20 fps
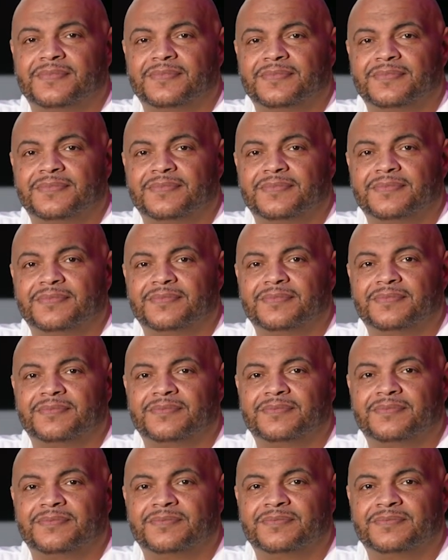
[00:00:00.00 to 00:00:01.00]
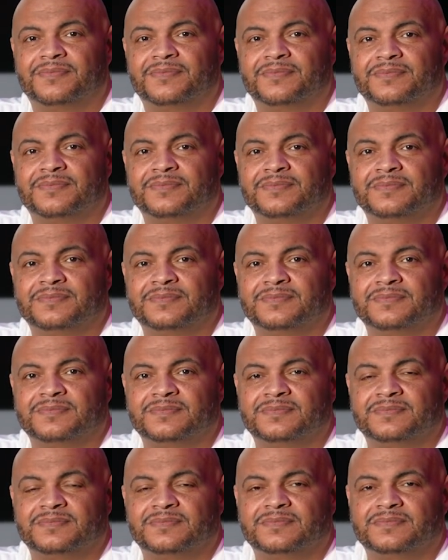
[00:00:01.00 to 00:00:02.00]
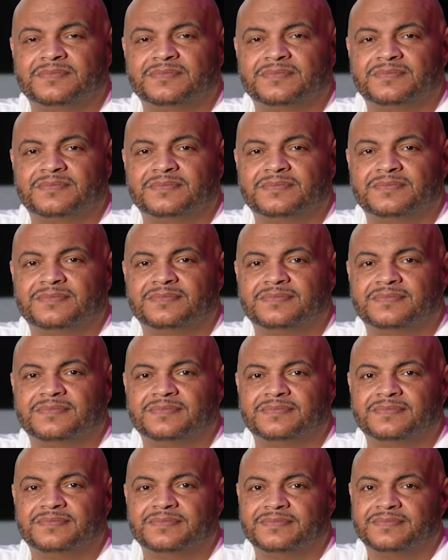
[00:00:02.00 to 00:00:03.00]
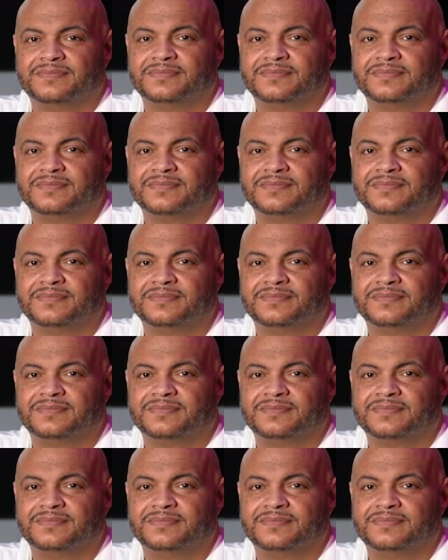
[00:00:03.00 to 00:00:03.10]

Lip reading: This person isn't speaking.